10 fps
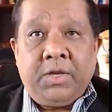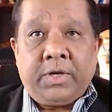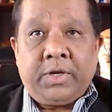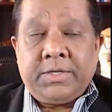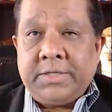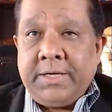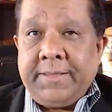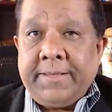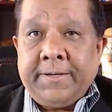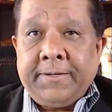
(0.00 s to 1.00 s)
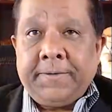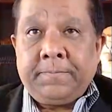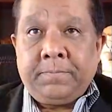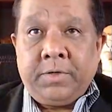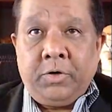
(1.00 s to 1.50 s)
You can see
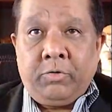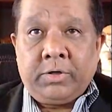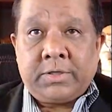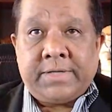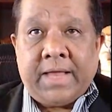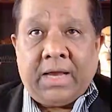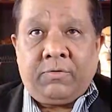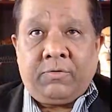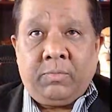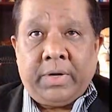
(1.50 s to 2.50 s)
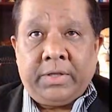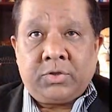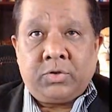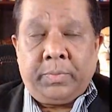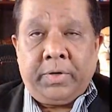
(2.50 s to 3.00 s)
the neural stack formed by
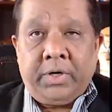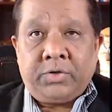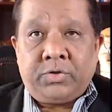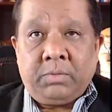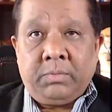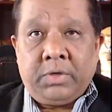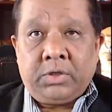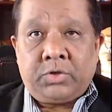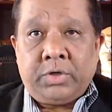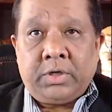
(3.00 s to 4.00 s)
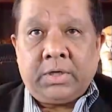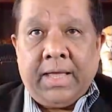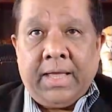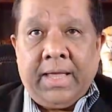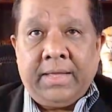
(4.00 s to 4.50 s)
the superior trunk, middle trunk,
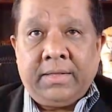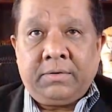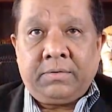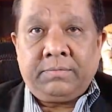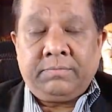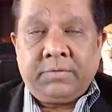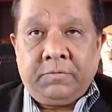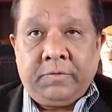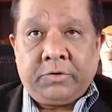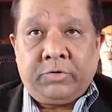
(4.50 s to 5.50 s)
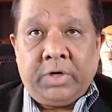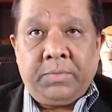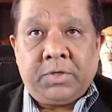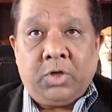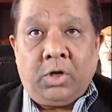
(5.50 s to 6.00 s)
and the ventral
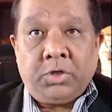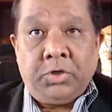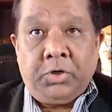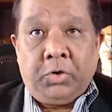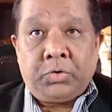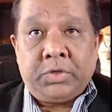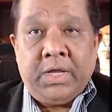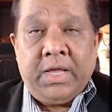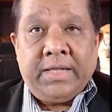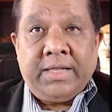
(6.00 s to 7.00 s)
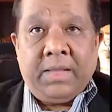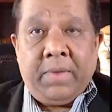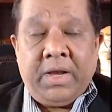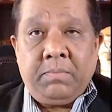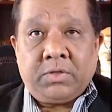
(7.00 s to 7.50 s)
ramus. Also note there are
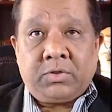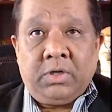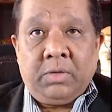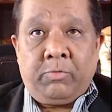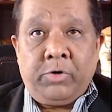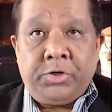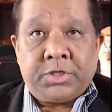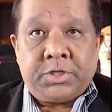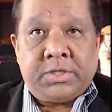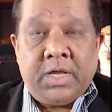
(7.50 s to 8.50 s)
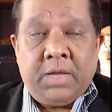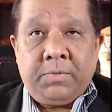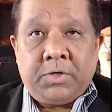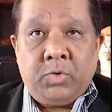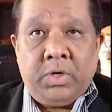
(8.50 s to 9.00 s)
many muscular bridges
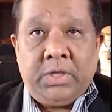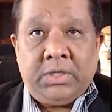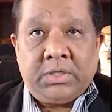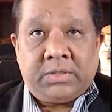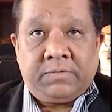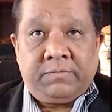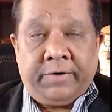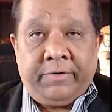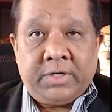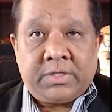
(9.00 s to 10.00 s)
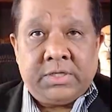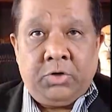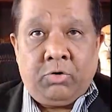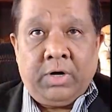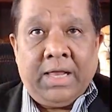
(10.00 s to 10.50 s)
between these various
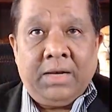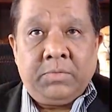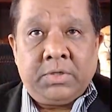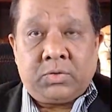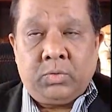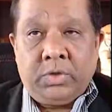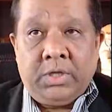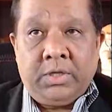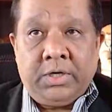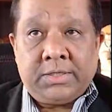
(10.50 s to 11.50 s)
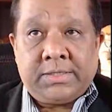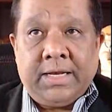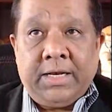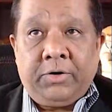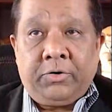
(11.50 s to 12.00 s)
neural elements within the
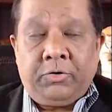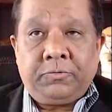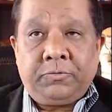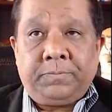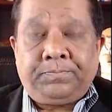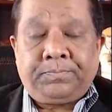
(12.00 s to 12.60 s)
interscalene groove.